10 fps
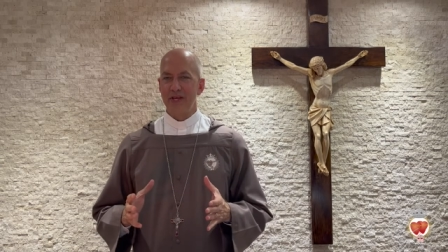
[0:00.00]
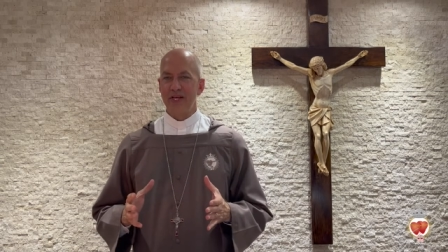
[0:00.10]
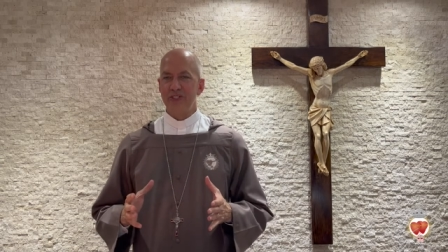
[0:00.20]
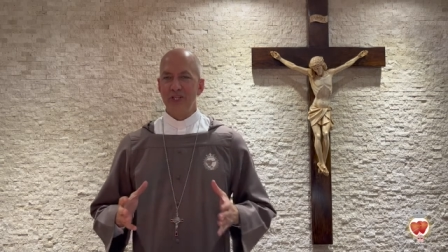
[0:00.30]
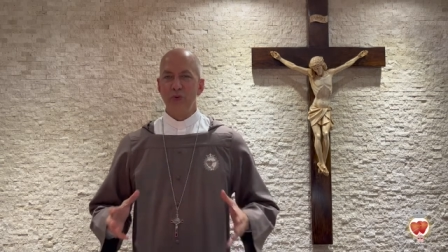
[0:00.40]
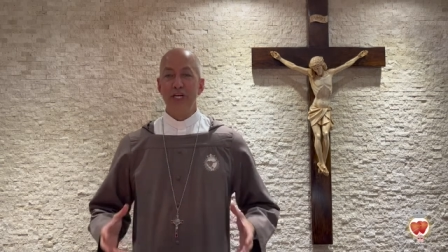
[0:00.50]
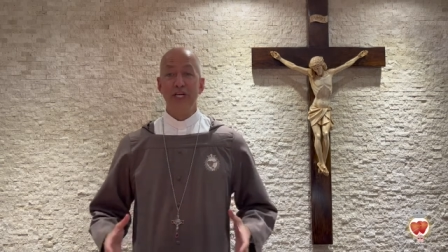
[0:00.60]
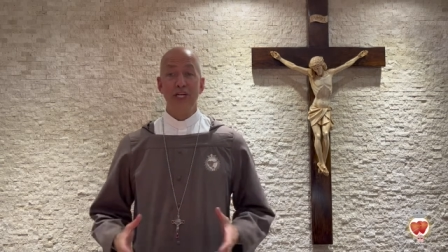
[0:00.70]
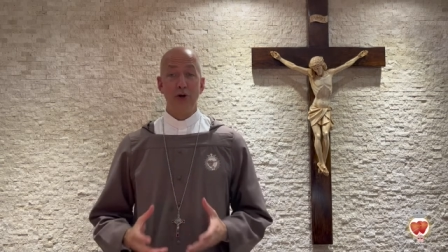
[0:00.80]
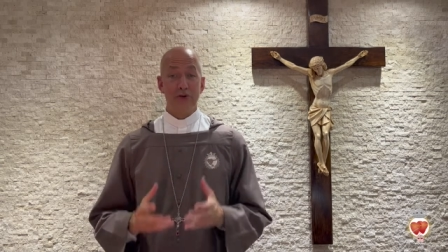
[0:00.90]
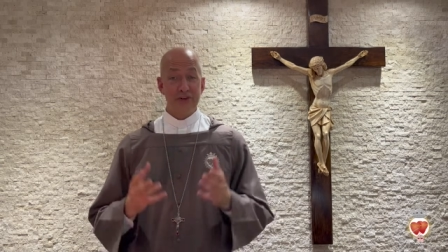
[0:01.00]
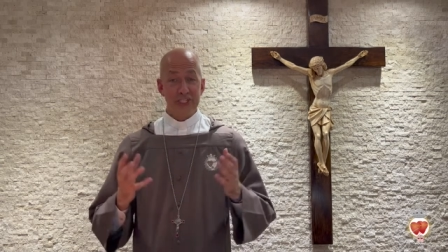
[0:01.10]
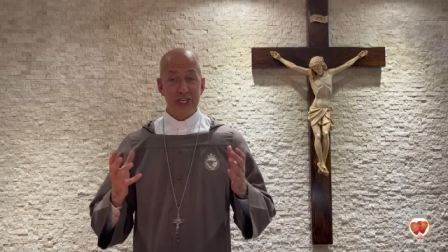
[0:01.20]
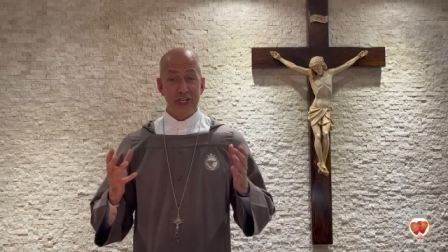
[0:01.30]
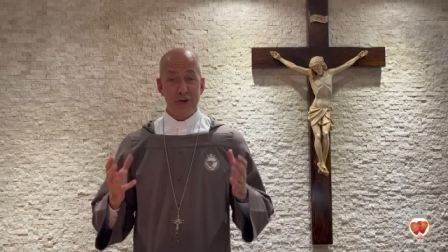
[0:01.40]
so that we can go and
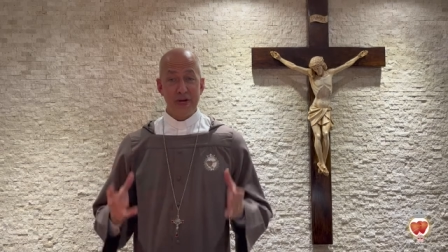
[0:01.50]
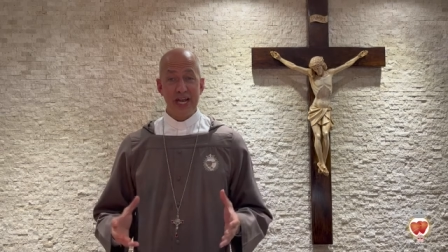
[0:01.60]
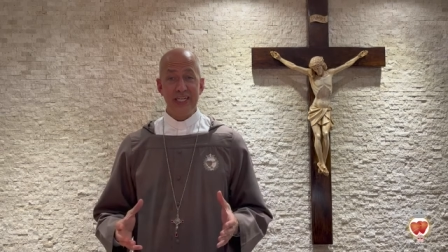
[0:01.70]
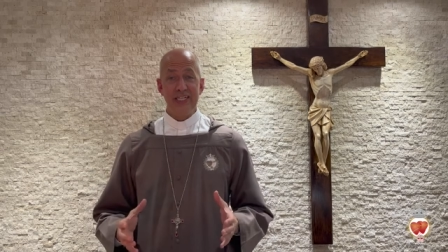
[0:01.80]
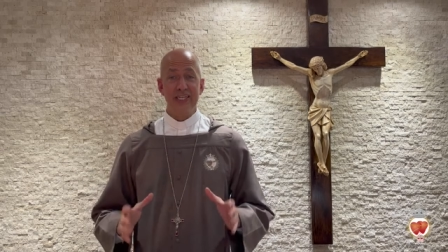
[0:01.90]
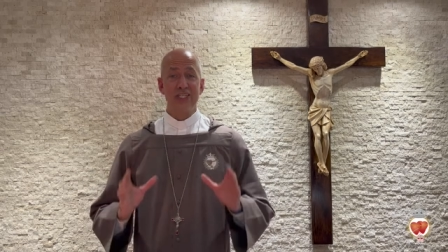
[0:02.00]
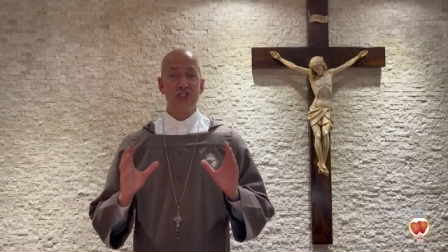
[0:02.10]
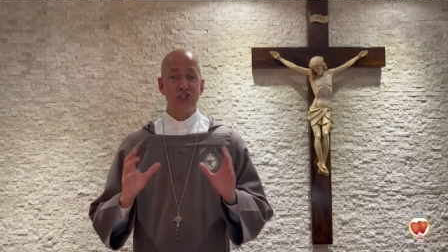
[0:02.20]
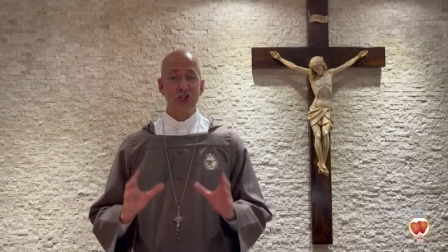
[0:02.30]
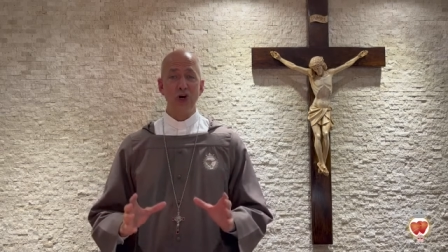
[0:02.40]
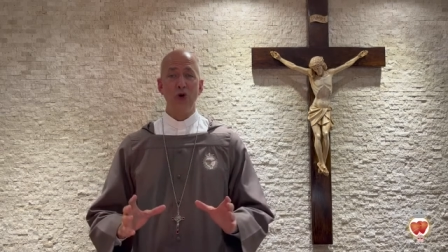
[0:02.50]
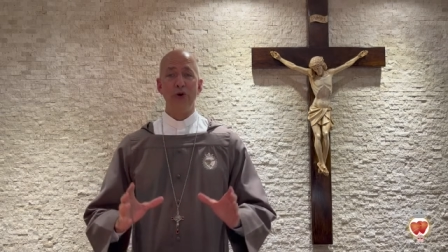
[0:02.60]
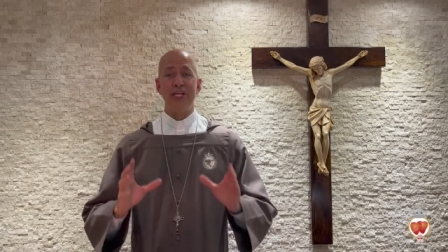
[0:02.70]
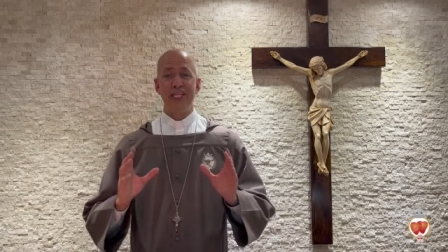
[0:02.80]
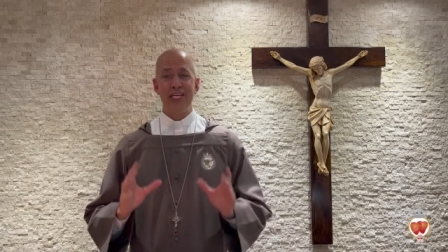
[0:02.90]
visit a humanity that is so
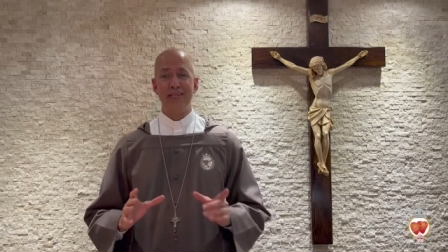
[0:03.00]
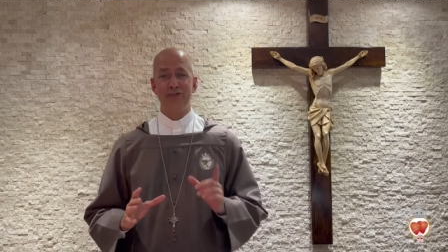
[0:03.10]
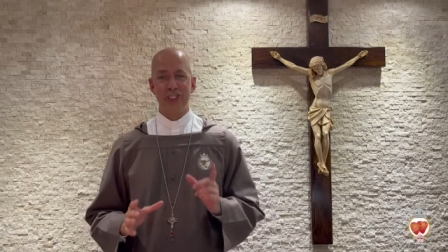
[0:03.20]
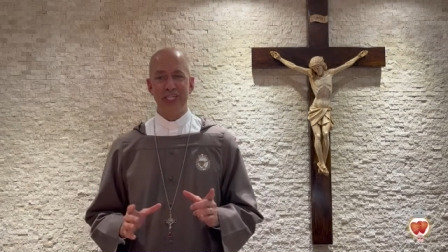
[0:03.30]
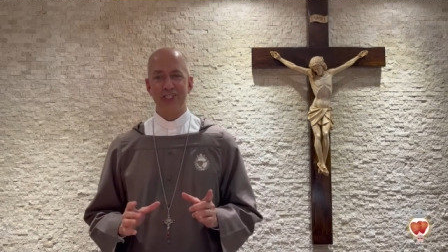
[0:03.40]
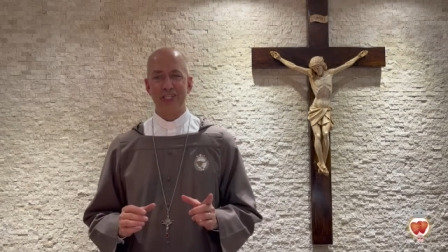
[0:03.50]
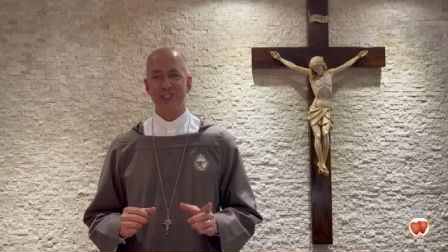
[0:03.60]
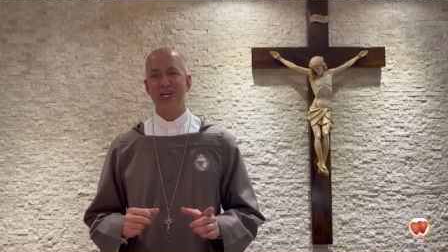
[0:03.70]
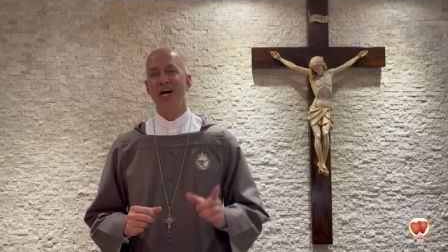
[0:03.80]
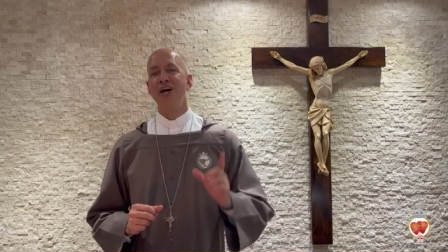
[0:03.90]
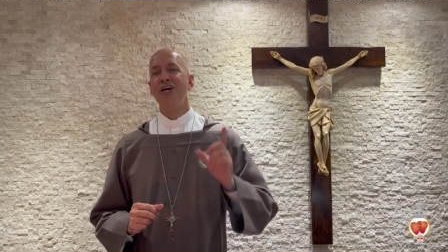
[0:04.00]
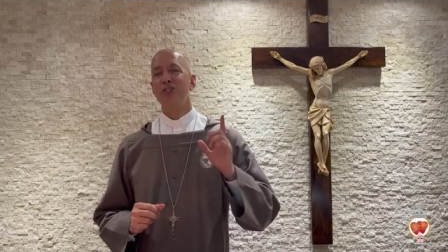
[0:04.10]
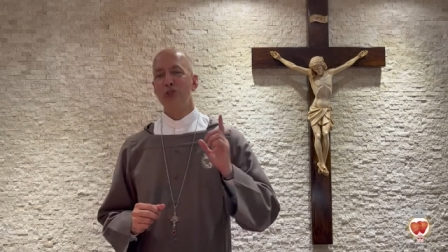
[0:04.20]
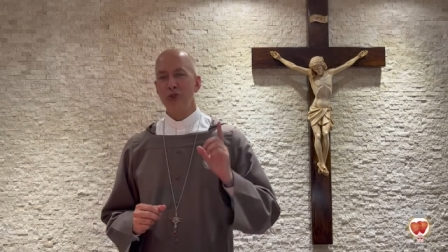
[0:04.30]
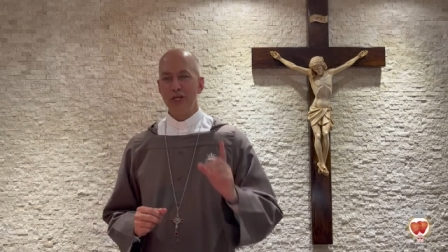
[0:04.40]
in need of Jesus,
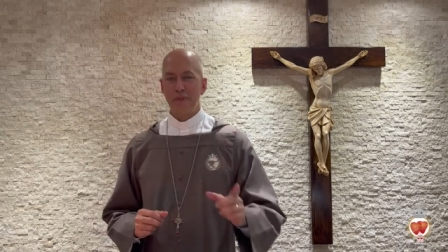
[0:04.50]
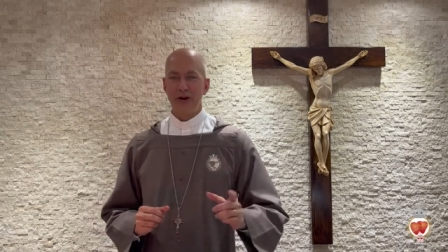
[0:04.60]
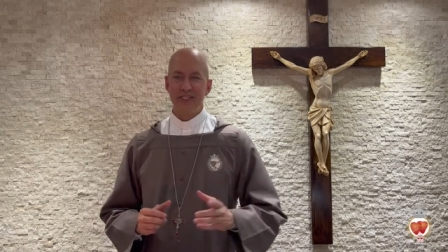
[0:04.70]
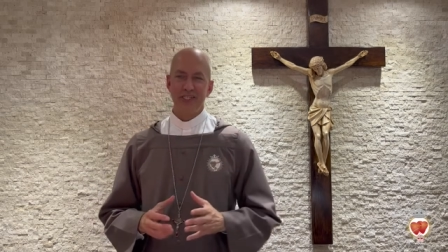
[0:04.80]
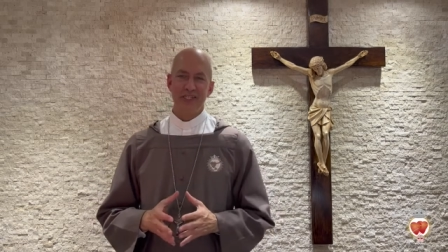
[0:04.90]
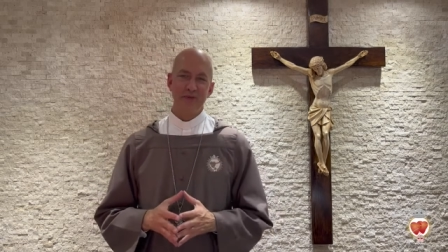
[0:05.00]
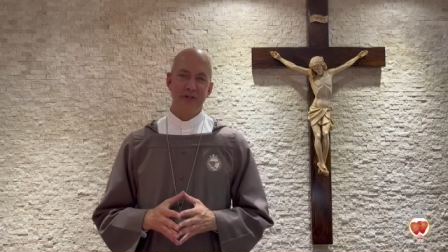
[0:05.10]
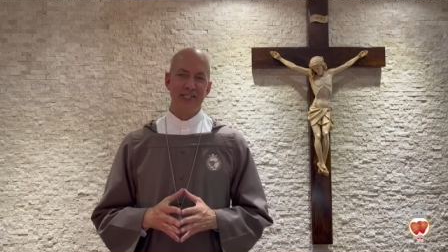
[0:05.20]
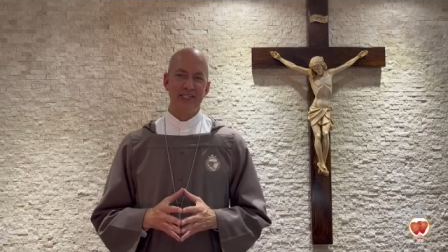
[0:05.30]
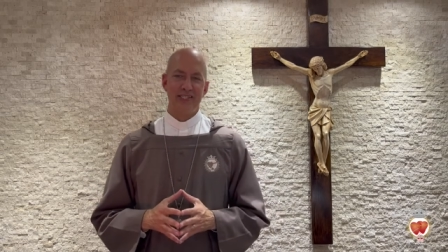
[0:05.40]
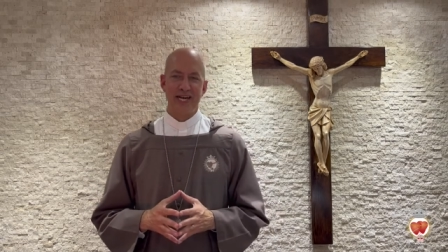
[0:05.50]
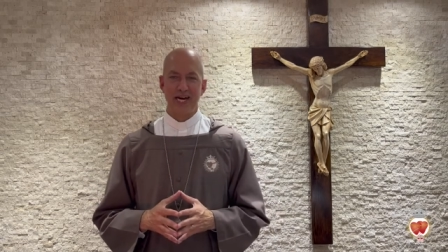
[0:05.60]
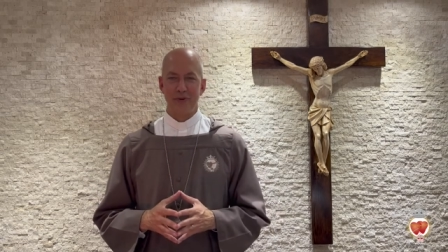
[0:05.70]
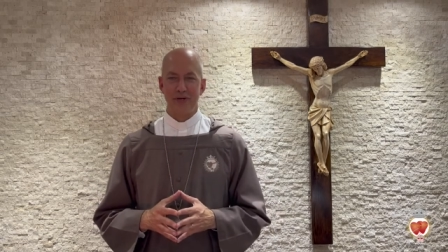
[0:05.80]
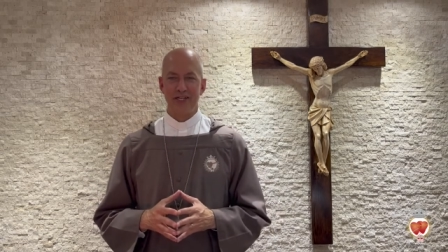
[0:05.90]
truly present in the Blessed
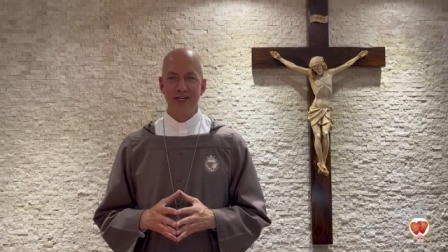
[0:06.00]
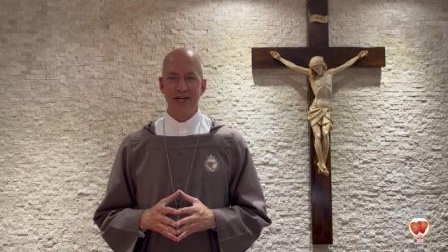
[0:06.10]
Sacrament,